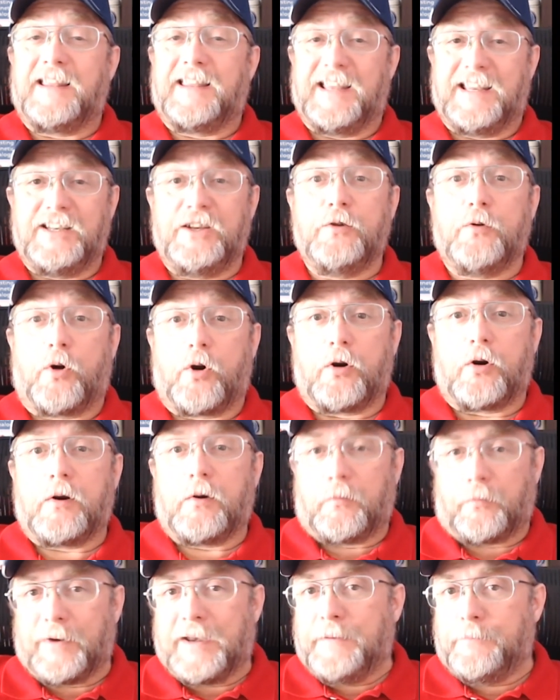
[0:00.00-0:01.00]
then you are
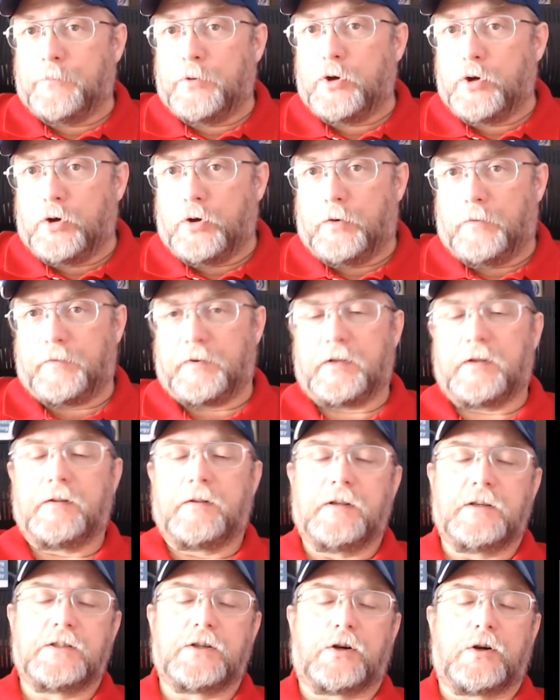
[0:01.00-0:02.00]
removed,
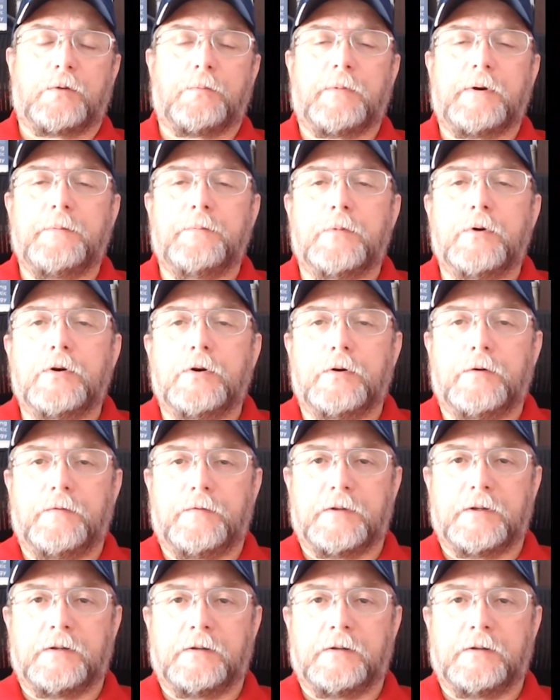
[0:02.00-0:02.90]
the term removed.